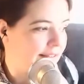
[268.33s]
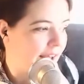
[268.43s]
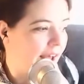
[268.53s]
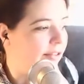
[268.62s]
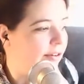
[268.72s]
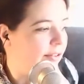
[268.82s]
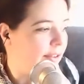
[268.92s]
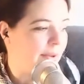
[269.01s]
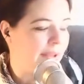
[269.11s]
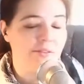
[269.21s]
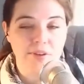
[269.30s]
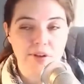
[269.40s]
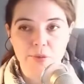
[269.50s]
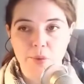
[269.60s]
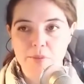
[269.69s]
other than being
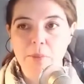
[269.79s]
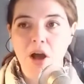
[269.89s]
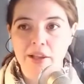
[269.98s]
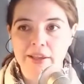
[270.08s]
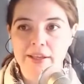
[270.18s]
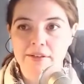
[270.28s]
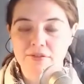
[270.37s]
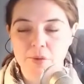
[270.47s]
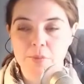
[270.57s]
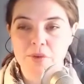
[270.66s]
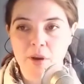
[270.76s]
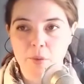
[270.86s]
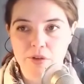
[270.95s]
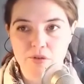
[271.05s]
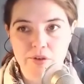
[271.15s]
filled with pollen from
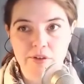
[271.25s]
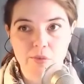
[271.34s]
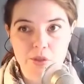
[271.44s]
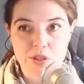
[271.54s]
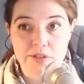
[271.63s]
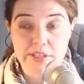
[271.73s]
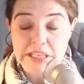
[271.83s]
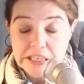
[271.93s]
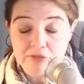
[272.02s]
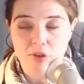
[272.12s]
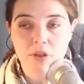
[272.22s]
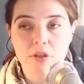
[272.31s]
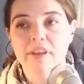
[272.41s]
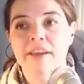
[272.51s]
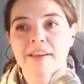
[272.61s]
dogwood trees, which is
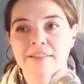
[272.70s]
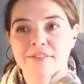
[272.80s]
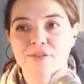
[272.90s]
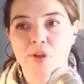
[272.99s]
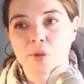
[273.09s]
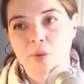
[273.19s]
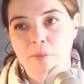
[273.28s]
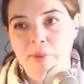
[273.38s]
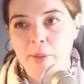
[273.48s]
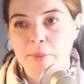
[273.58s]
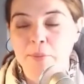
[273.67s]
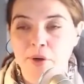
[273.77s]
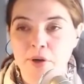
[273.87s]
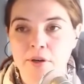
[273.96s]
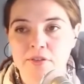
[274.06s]
evil, it's filled with baby
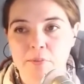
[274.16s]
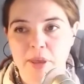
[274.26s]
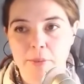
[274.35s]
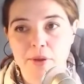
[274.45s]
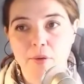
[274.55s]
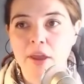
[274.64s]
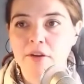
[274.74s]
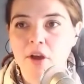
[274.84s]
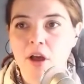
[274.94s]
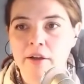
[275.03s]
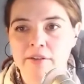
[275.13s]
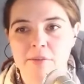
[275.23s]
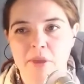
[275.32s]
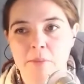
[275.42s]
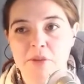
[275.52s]
birds and baby groundhogs
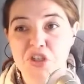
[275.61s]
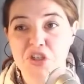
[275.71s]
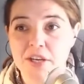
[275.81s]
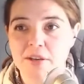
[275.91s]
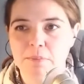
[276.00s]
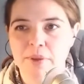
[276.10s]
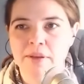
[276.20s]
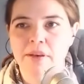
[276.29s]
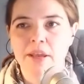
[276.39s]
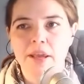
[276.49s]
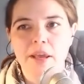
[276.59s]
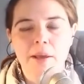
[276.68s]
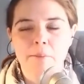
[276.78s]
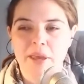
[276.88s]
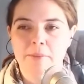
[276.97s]
and baby sheep and
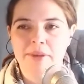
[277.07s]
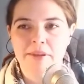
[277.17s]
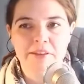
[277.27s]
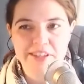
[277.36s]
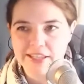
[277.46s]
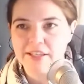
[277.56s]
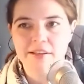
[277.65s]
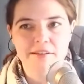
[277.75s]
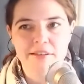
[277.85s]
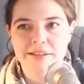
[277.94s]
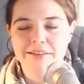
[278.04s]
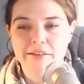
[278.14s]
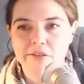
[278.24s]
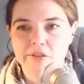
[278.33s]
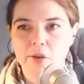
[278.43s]
baby geese,
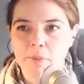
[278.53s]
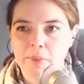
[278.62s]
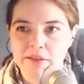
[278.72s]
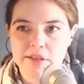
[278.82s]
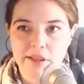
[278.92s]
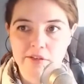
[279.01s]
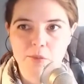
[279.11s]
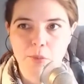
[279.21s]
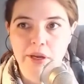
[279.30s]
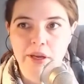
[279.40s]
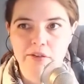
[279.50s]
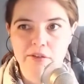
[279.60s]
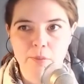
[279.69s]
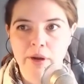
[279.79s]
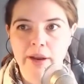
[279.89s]
and so basically spring has
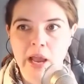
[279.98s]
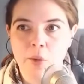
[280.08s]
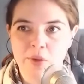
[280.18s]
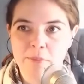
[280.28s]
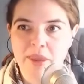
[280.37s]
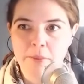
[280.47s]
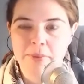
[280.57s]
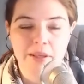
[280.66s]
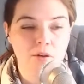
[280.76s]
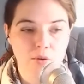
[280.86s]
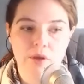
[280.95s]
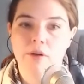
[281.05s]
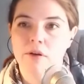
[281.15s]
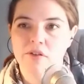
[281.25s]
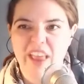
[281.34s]
sprung out with baby
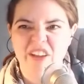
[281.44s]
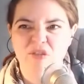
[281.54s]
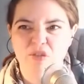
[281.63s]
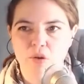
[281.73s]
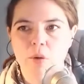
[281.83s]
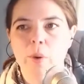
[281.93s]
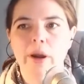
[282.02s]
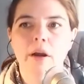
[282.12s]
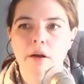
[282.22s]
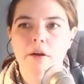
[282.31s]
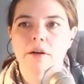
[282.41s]
critters everywhere.